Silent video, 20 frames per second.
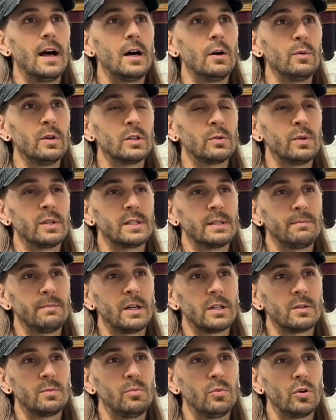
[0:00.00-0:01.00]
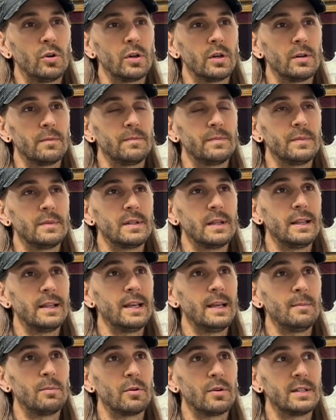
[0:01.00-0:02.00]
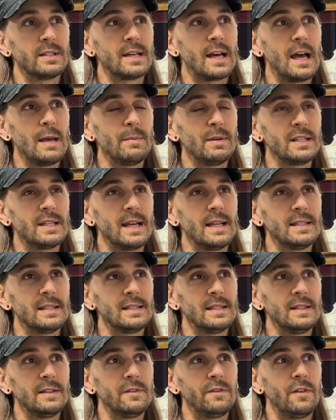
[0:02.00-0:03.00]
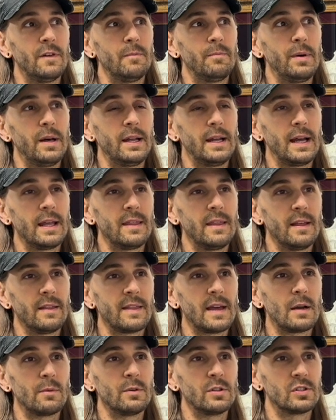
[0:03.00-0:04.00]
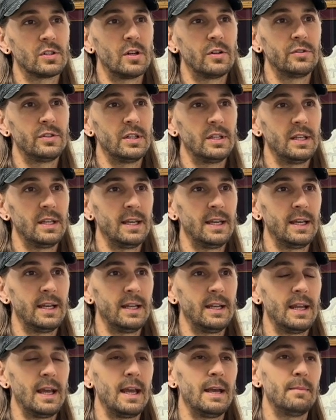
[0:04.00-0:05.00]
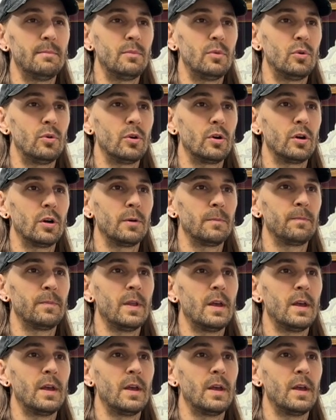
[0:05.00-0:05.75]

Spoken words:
which was much more labor and time intensive, but I think that resulted in a more